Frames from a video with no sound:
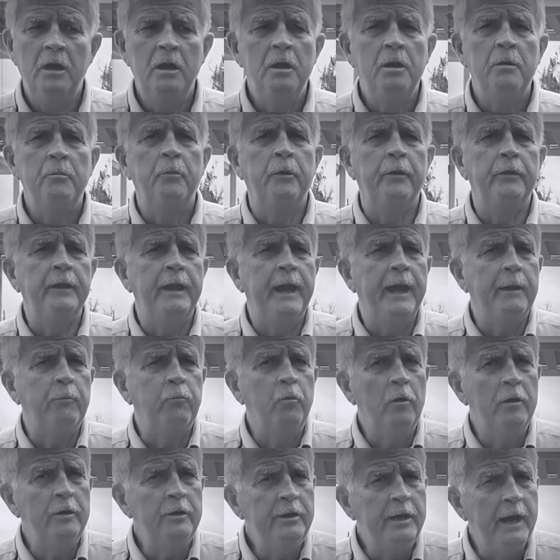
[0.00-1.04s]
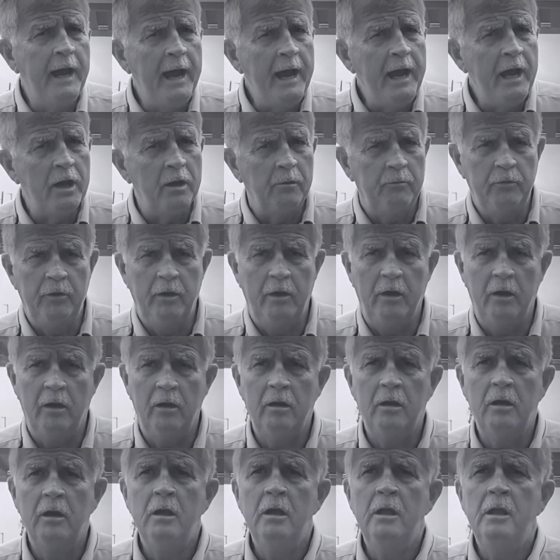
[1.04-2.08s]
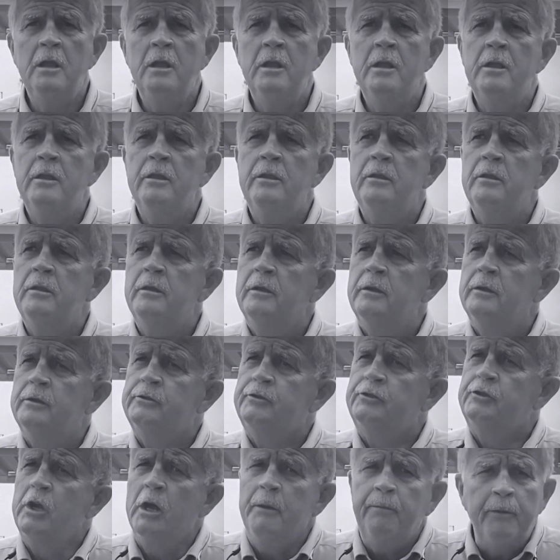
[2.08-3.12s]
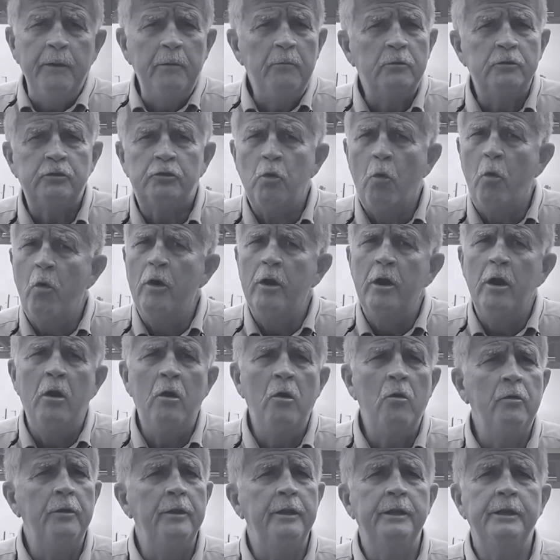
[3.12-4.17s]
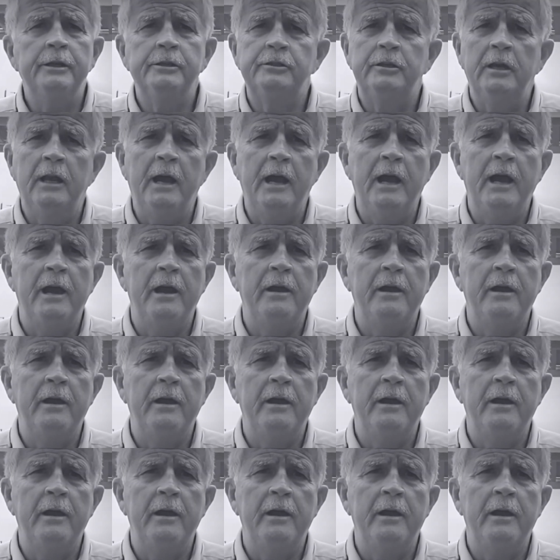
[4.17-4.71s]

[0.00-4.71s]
But they had one guy up there. Something was going on in his life.